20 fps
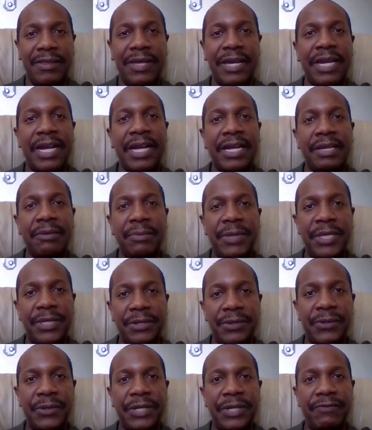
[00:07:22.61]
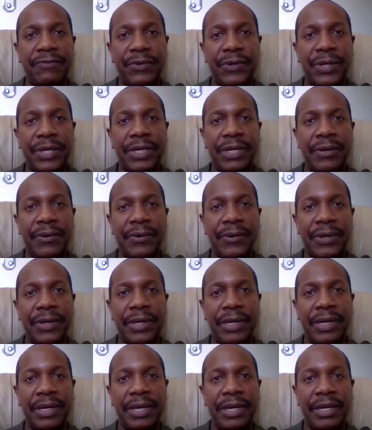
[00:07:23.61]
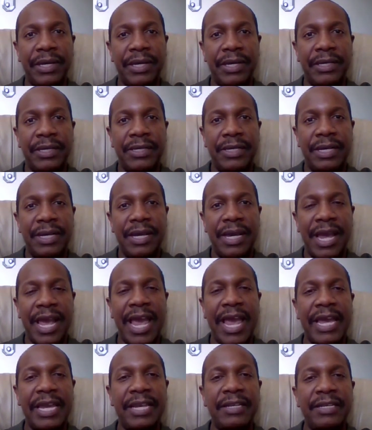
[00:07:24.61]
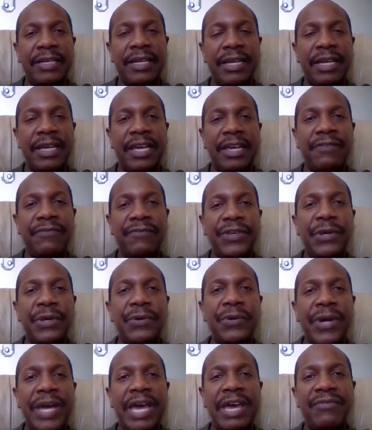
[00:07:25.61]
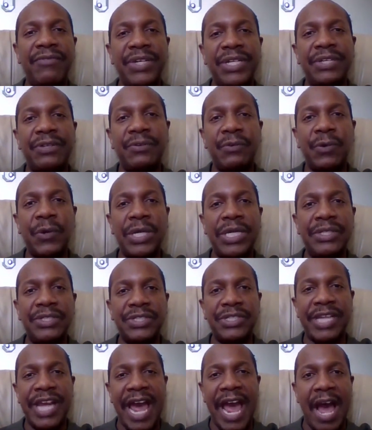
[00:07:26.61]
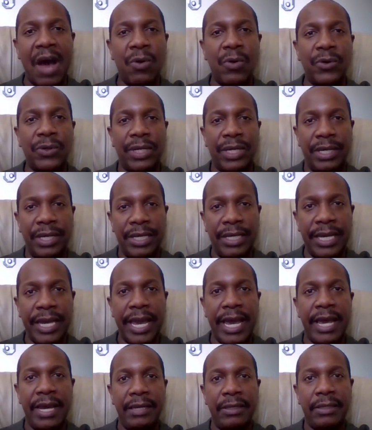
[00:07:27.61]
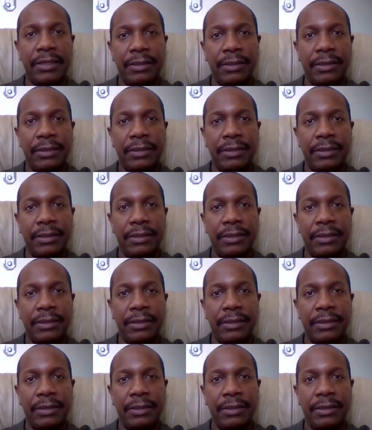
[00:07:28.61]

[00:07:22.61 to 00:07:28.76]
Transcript: that I could be doing for you. And if you haven't reached out yet